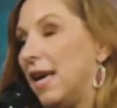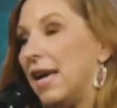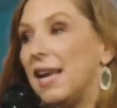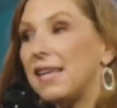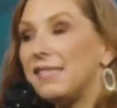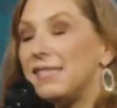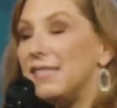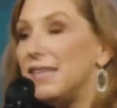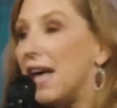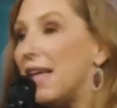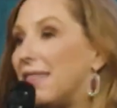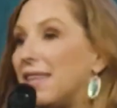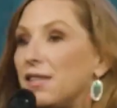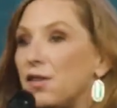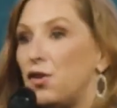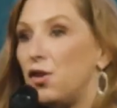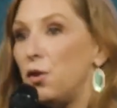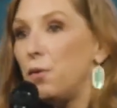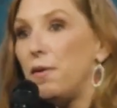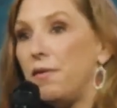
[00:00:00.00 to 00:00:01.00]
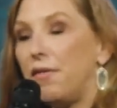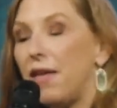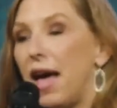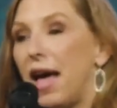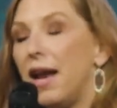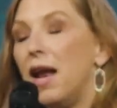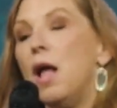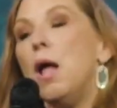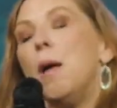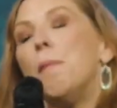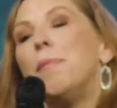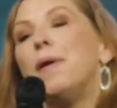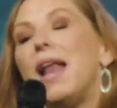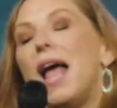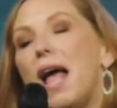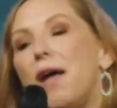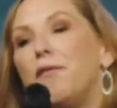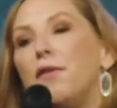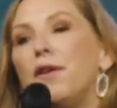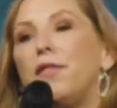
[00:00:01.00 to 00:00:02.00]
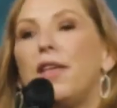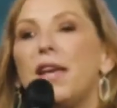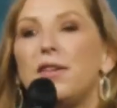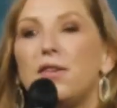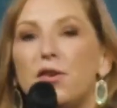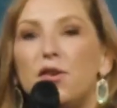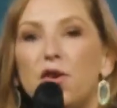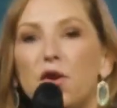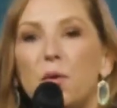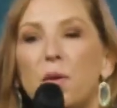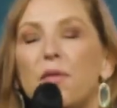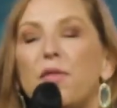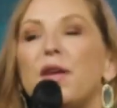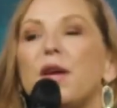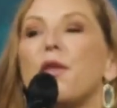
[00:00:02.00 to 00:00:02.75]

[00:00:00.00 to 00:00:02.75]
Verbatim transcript: It has nothing to do with that, but everything to do with the